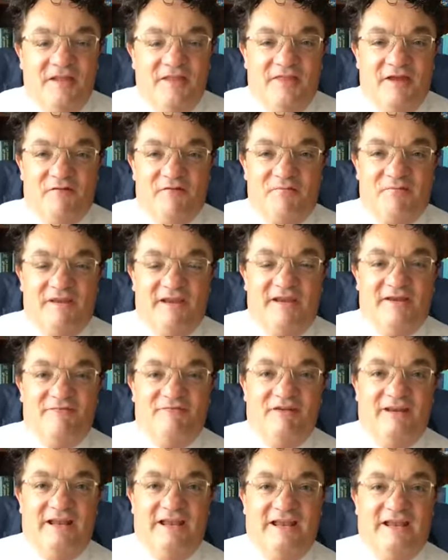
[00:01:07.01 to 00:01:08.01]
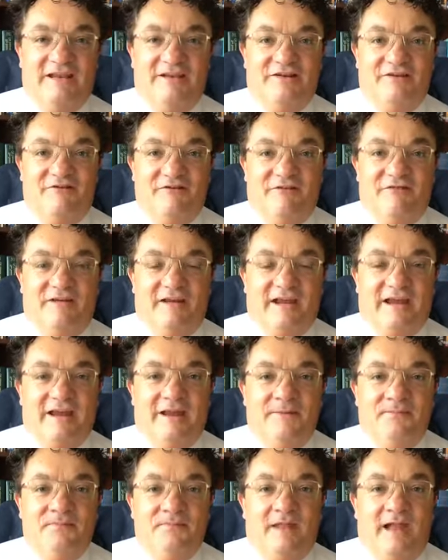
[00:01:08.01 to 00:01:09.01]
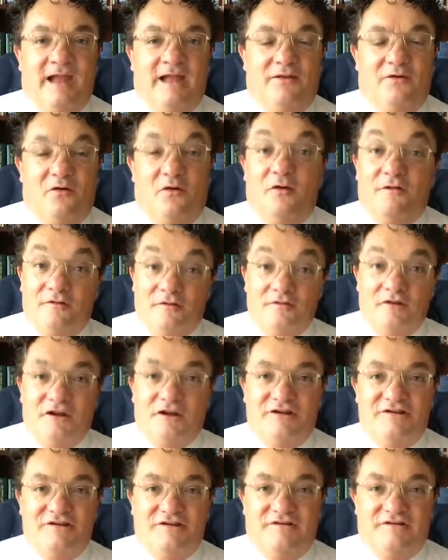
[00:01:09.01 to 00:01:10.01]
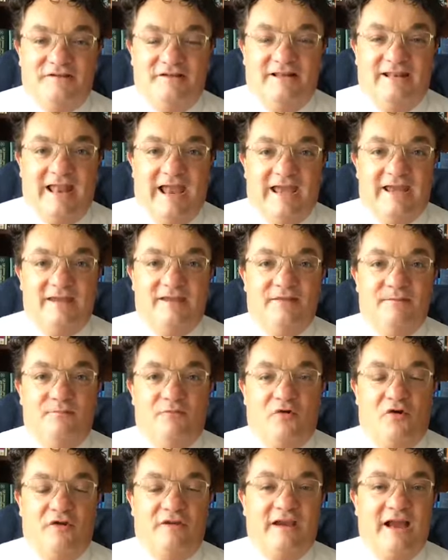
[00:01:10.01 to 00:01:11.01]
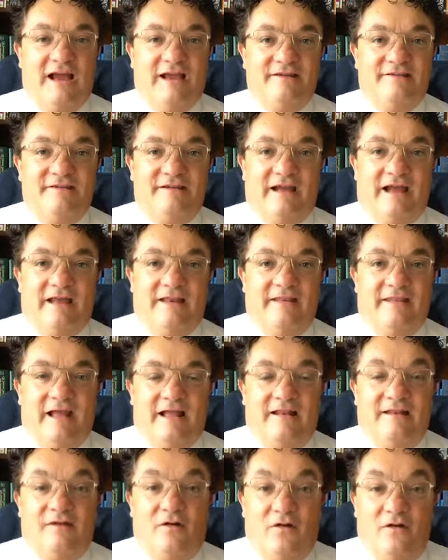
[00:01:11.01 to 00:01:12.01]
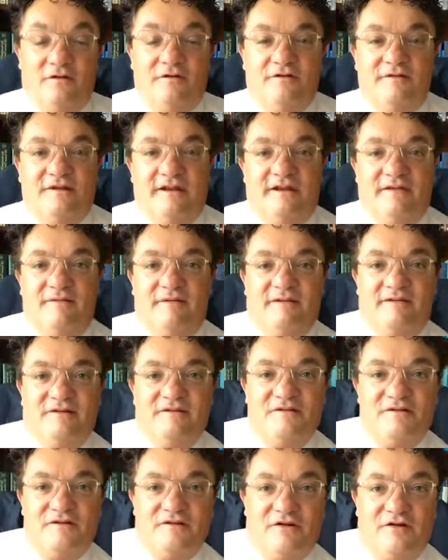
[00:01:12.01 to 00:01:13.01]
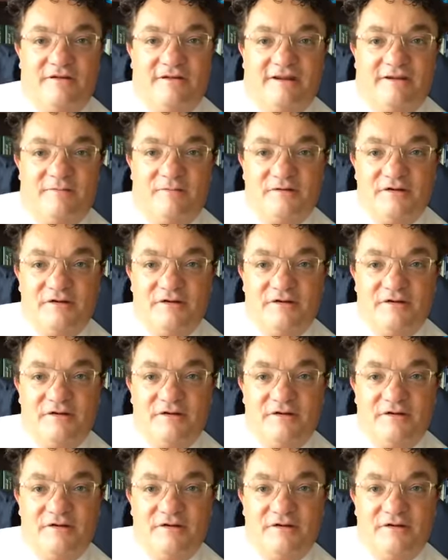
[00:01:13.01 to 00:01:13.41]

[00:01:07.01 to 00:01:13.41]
That would be really terrific. And also you can just like the broadcast and that'll also send a message to your contacts.